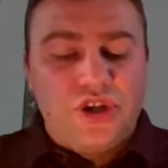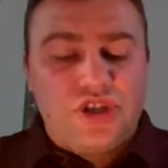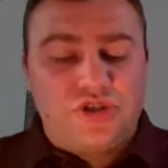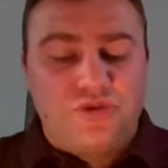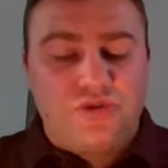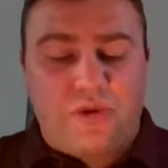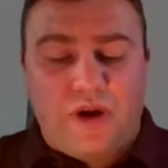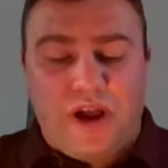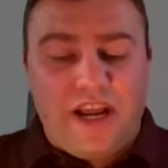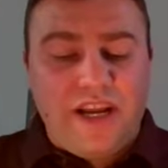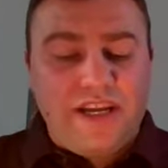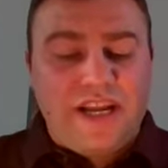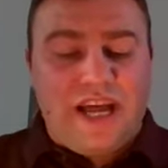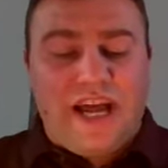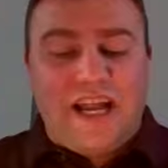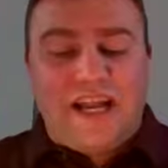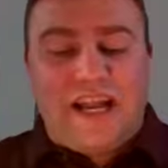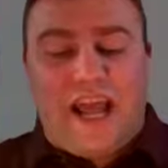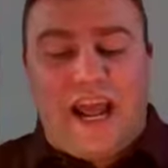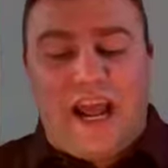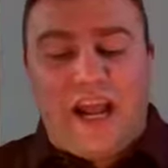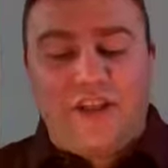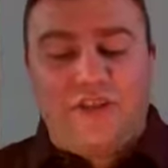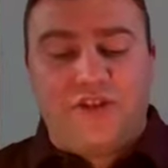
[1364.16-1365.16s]
Do I not
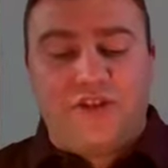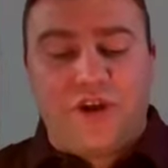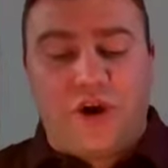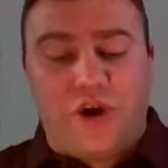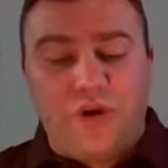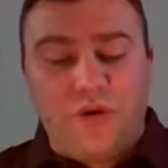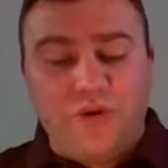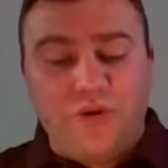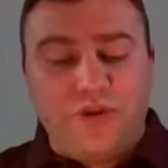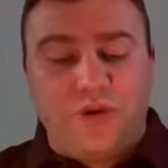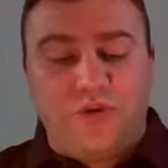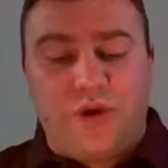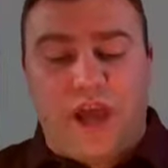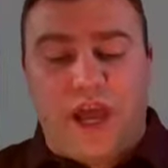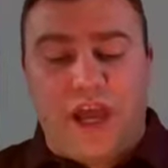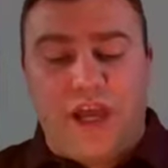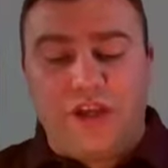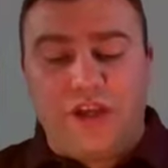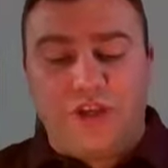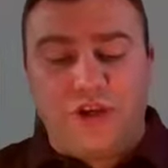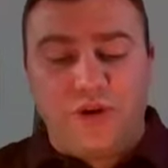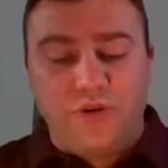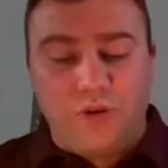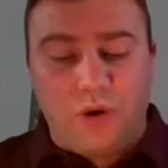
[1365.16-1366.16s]
hate those who
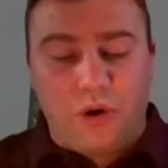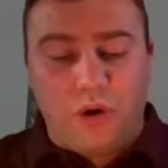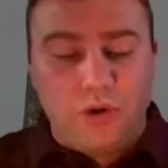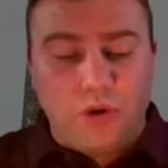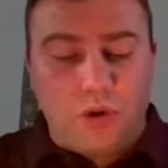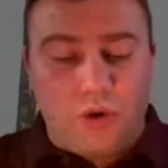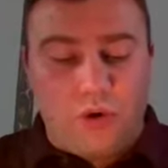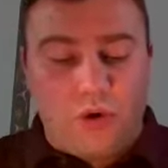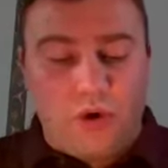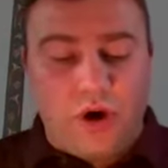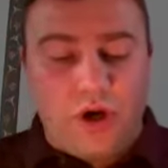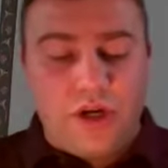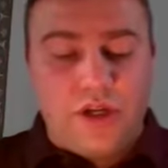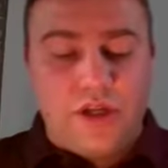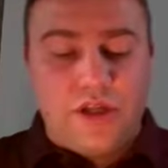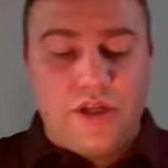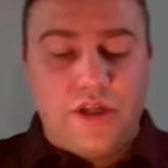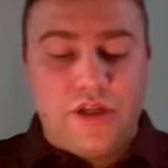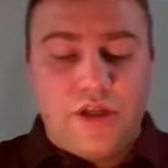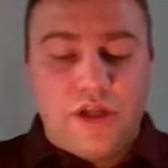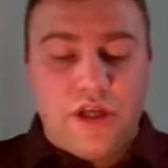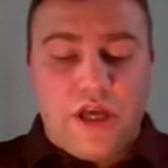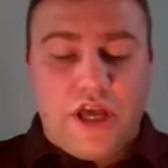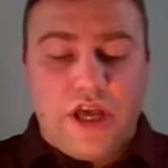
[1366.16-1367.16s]
hate you, O Lord,
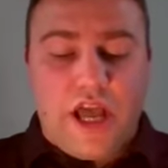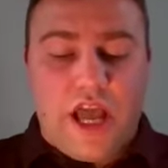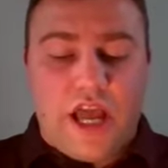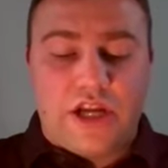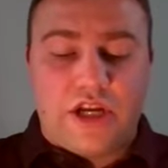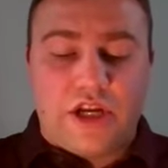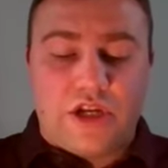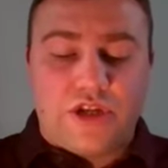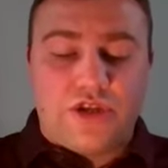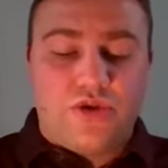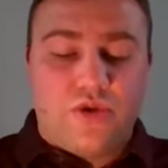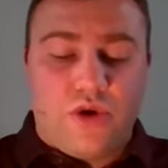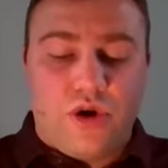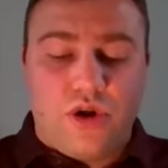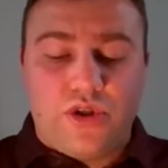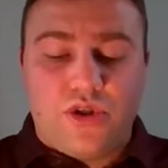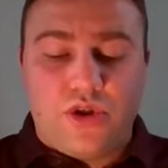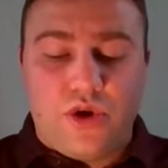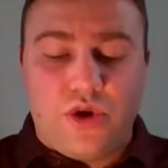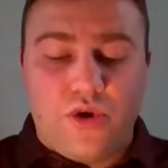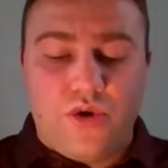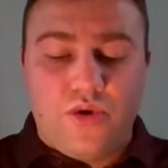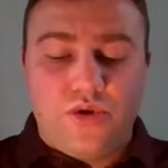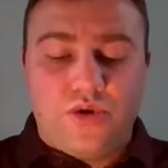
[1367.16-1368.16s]
and adore
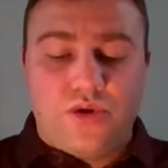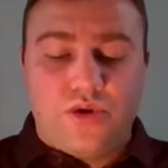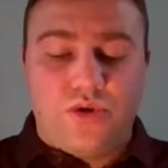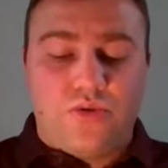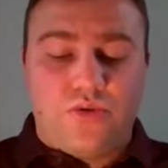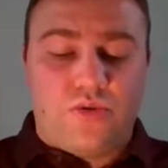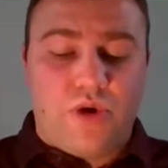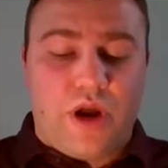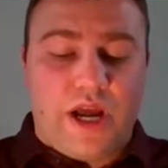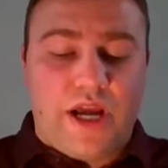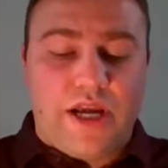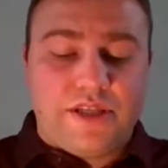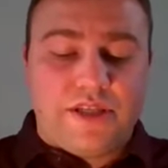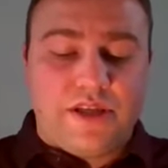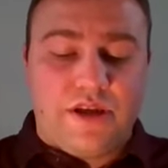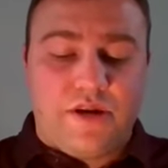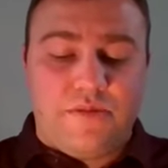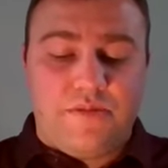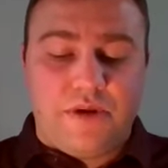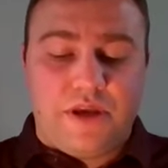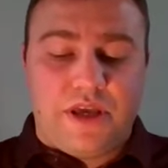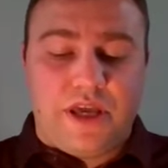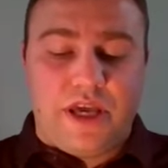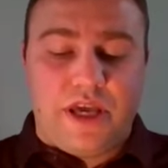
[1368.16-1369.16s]
those who rise
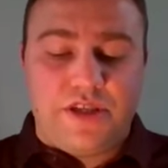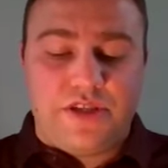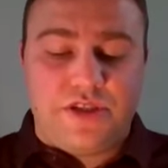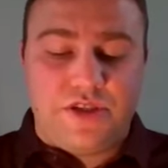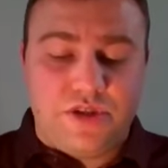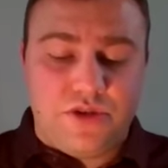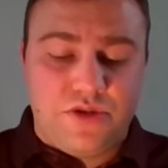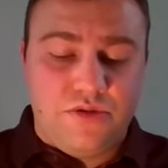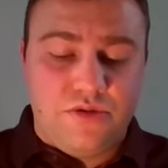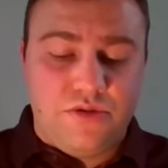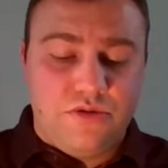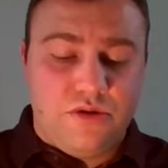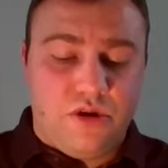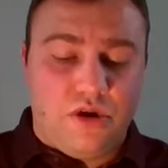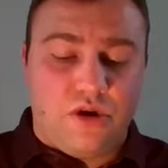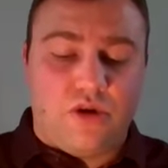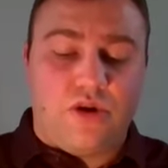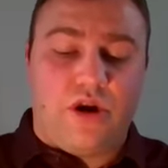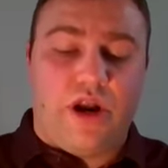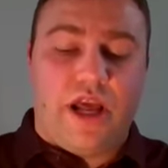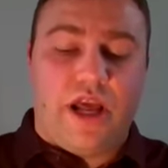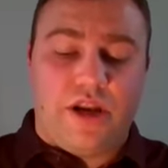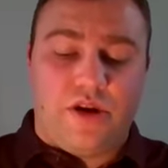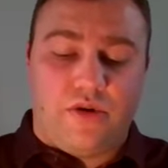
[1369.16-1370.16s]
up against you,
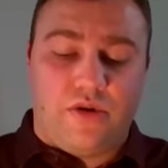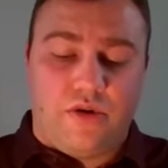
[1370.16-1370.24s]
or